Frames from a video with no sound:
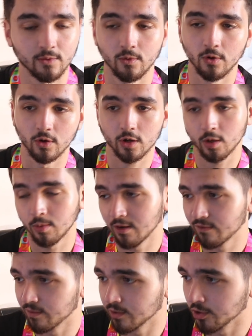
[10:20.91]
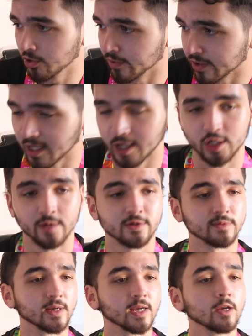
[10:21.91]
walk, wait for them to almost catch up
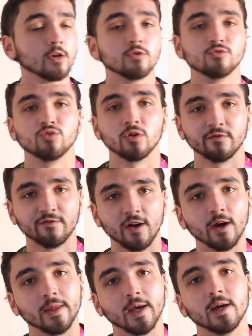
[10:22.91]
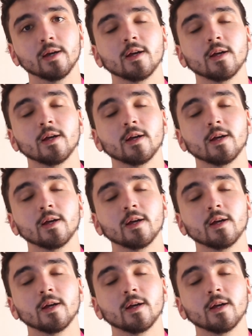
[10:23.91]
to me, run further.